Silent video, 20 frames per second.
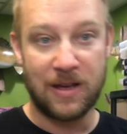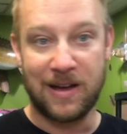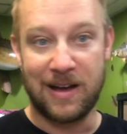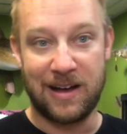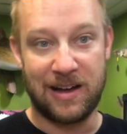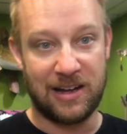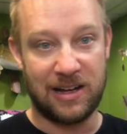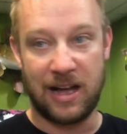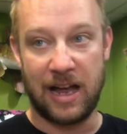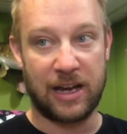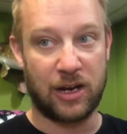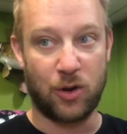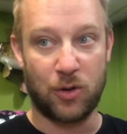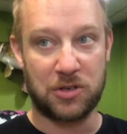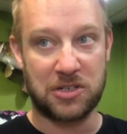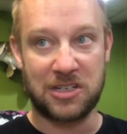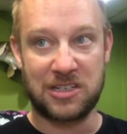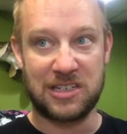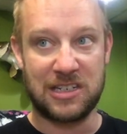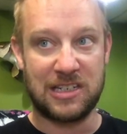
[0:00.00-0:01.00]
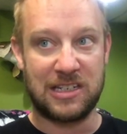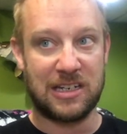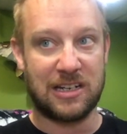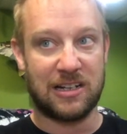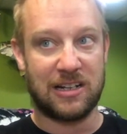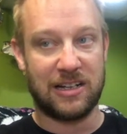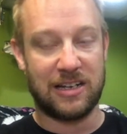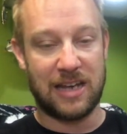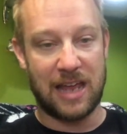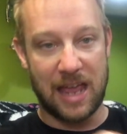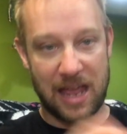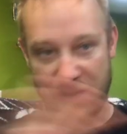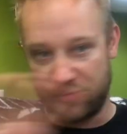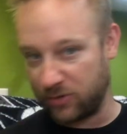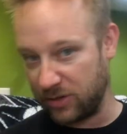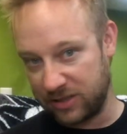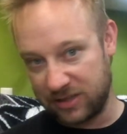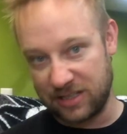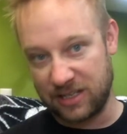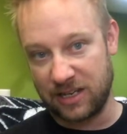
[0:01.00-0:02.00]
I go into detail on
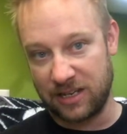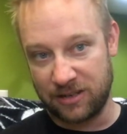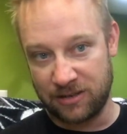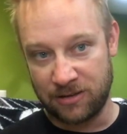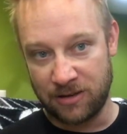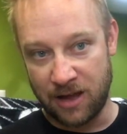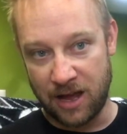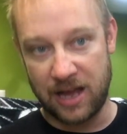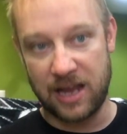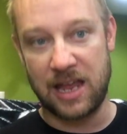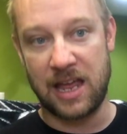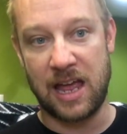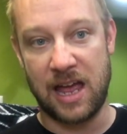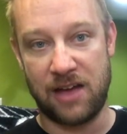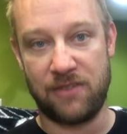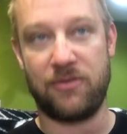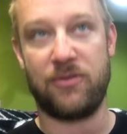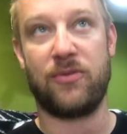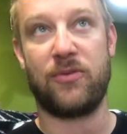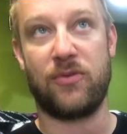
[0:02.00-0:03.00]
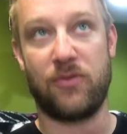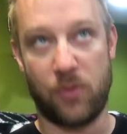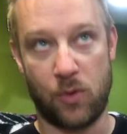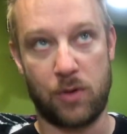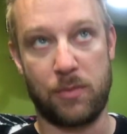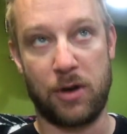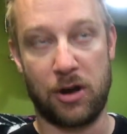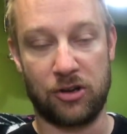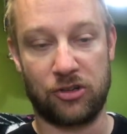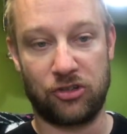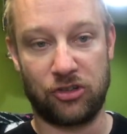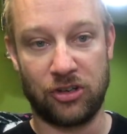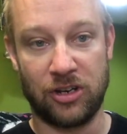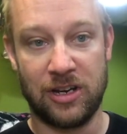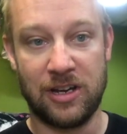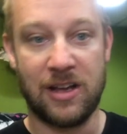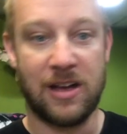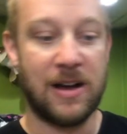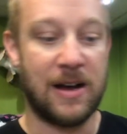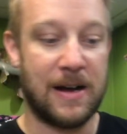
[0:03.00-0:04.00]
everything I have for merch.
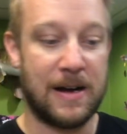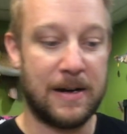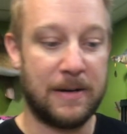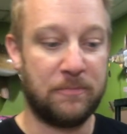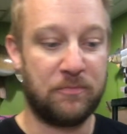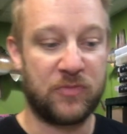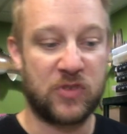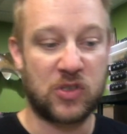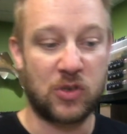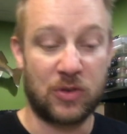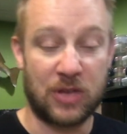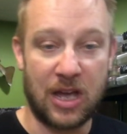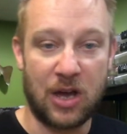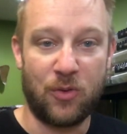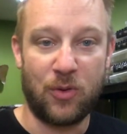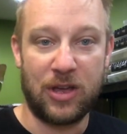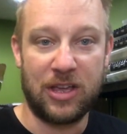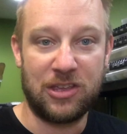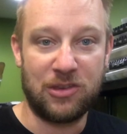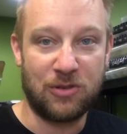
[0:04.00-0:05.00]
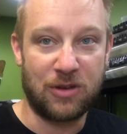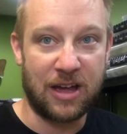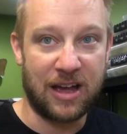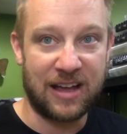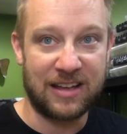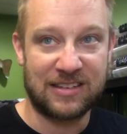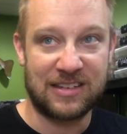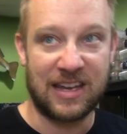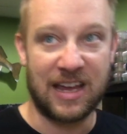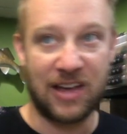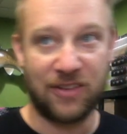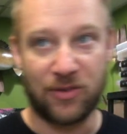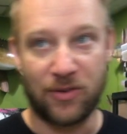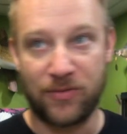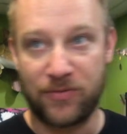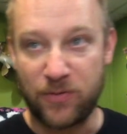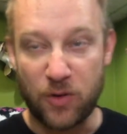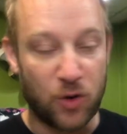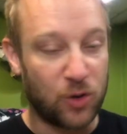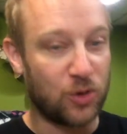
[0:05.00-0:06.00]
So that way you guys have a
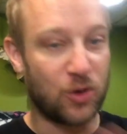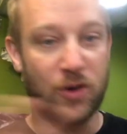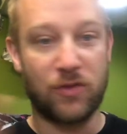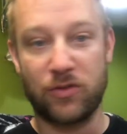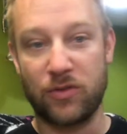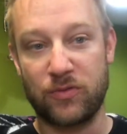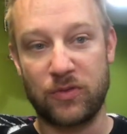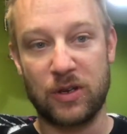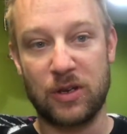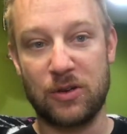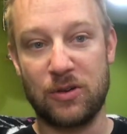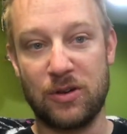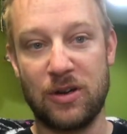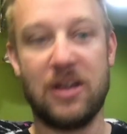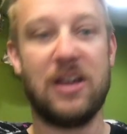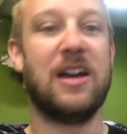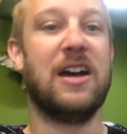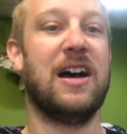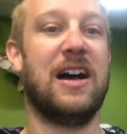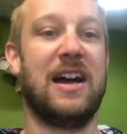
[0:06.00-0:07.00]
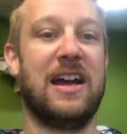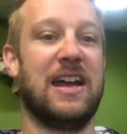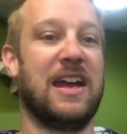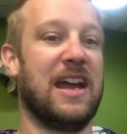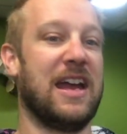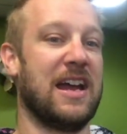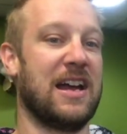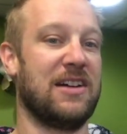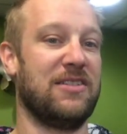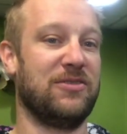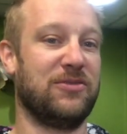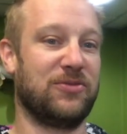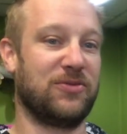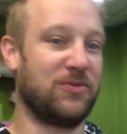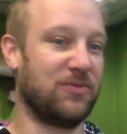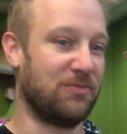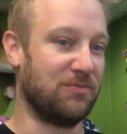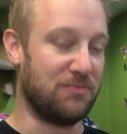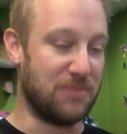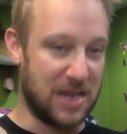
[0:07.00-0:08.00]
full overview. I
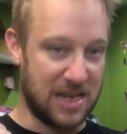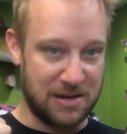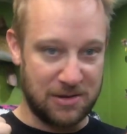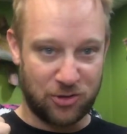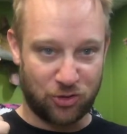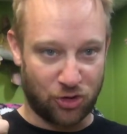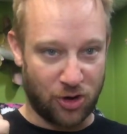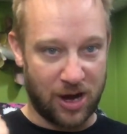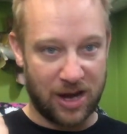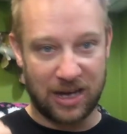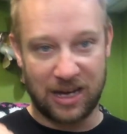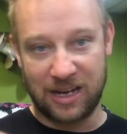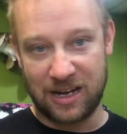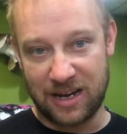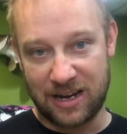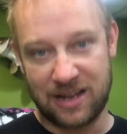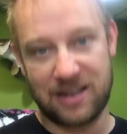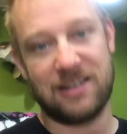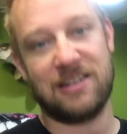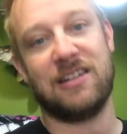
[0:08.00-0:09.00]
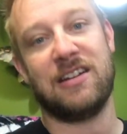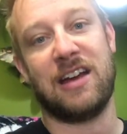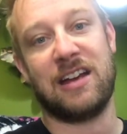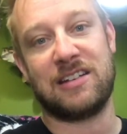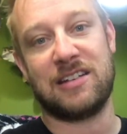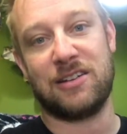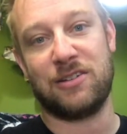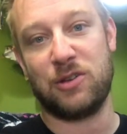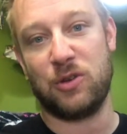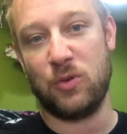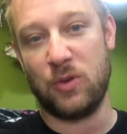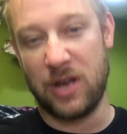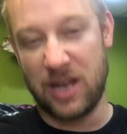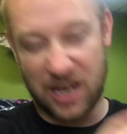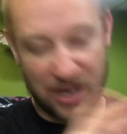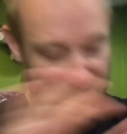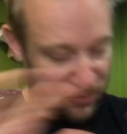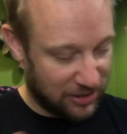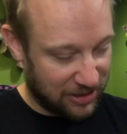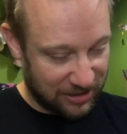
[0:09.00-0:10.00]
have me trying it on. I tell you
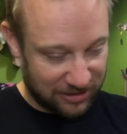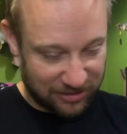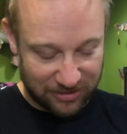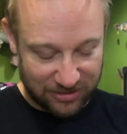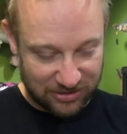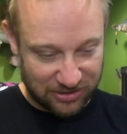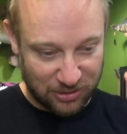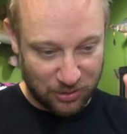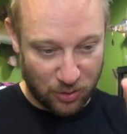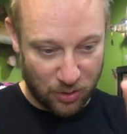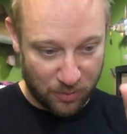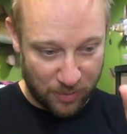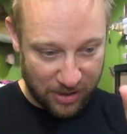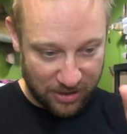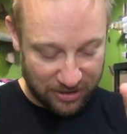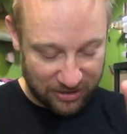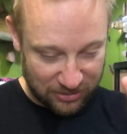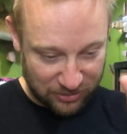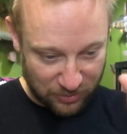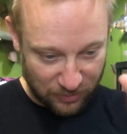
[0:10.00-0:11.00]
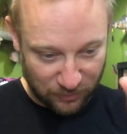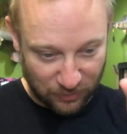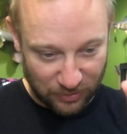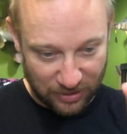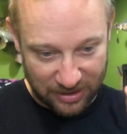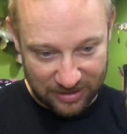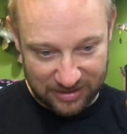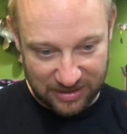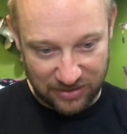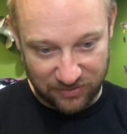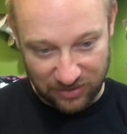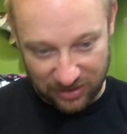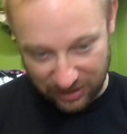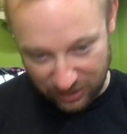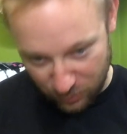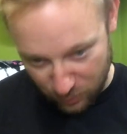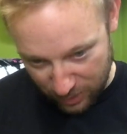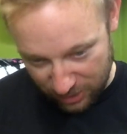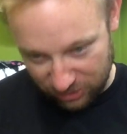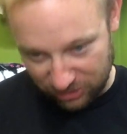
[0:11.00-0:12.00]
everything there is to know about it. So if you guys have any
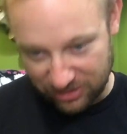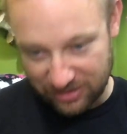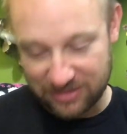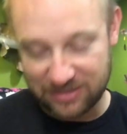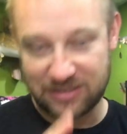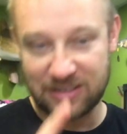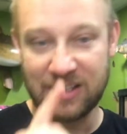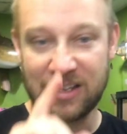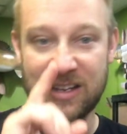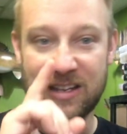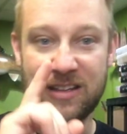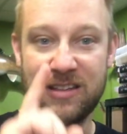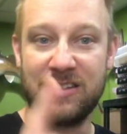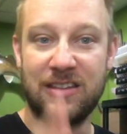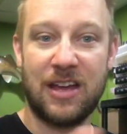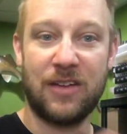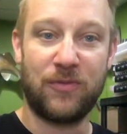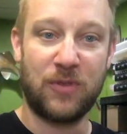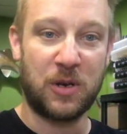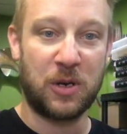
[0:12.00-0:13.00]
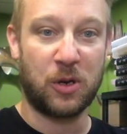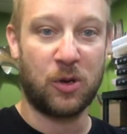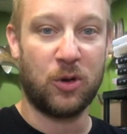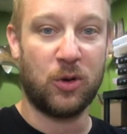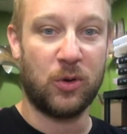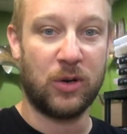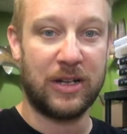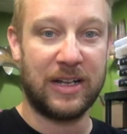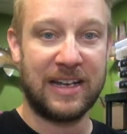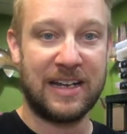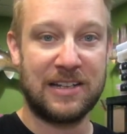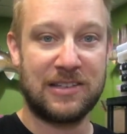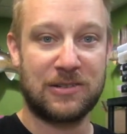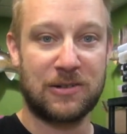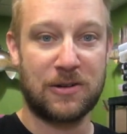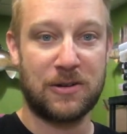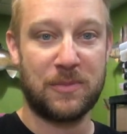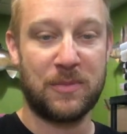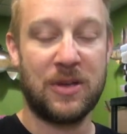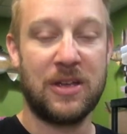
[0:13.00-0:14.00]
questions, that video will answer
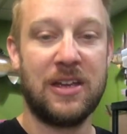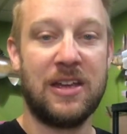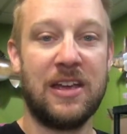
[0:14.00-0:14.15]
them.